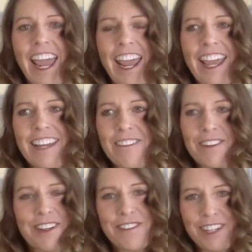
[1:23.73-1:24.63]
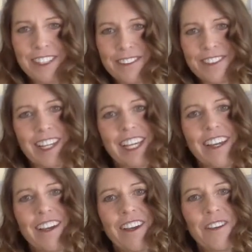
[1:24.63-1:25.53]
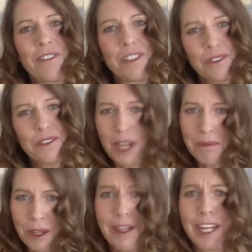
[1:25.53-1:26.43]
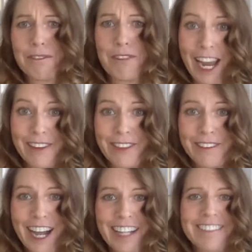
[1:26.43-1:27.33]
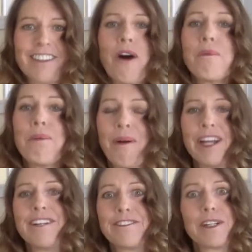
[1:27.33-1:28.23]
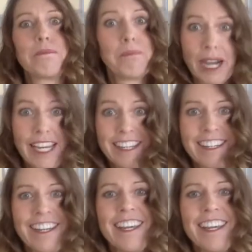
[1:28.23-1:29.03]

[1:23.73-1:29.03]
and one of my friends was like, "Would you stop going around the rocks? The whole point of your bike